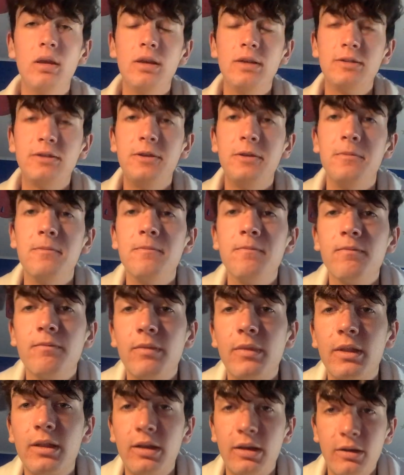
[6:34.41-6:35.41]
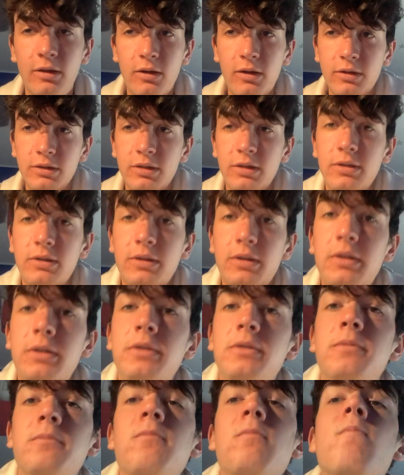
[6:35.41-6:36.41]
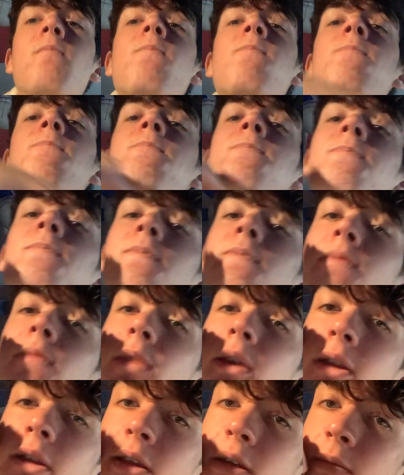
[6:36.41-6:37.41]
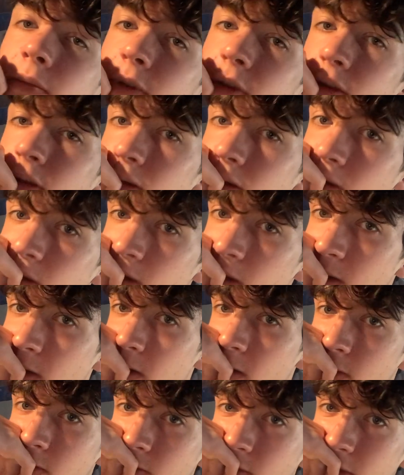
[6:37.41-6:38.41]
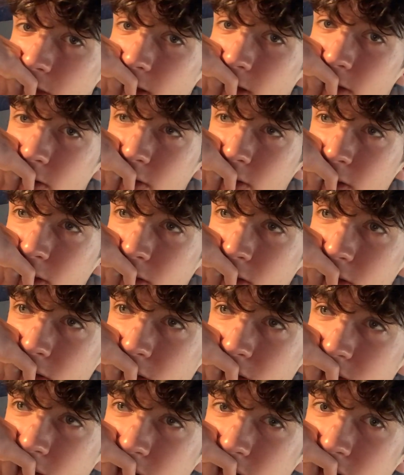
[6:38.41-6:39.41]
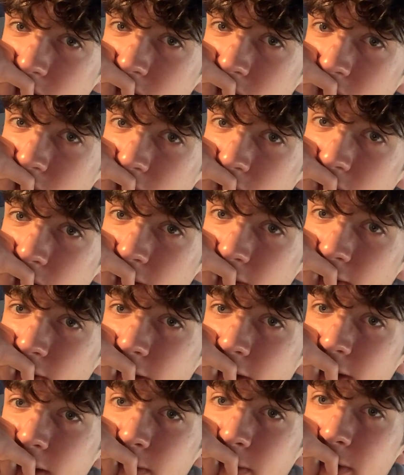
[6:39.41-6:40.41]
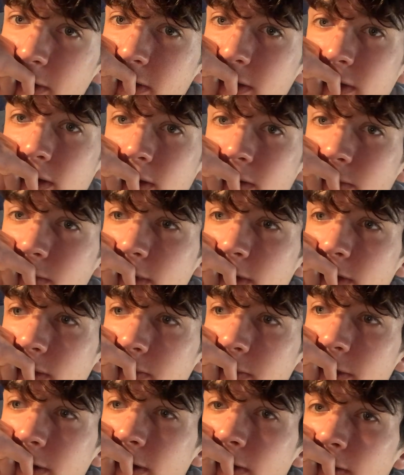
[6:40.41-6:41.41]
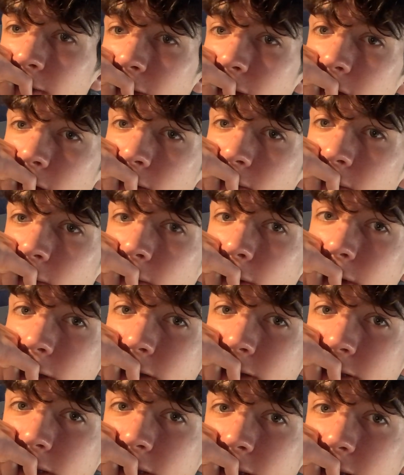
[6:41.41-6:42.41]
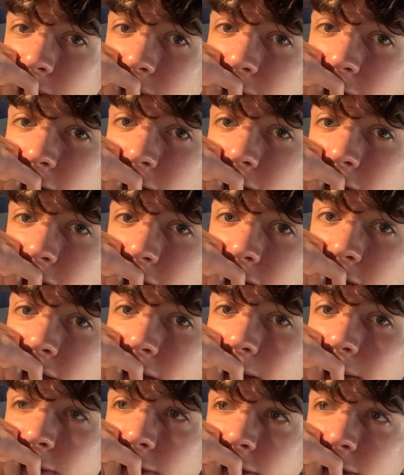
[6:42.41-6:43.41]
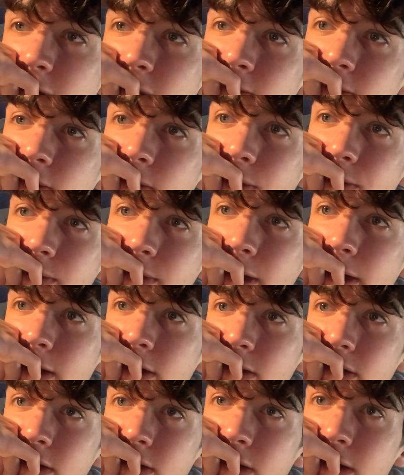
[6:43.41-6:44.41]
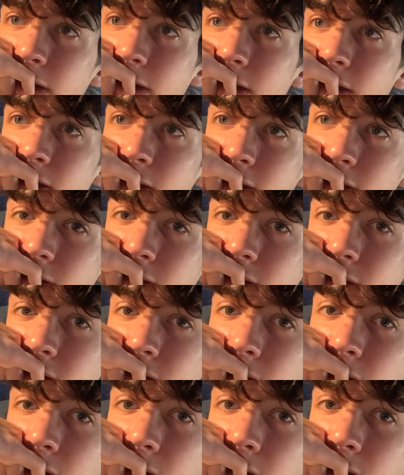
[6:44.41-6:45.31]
C. Glycolysis is inhibited when the intracellular concentration of ATP is low because PFK requires ATP as a substrate for the reaction it catalyzes.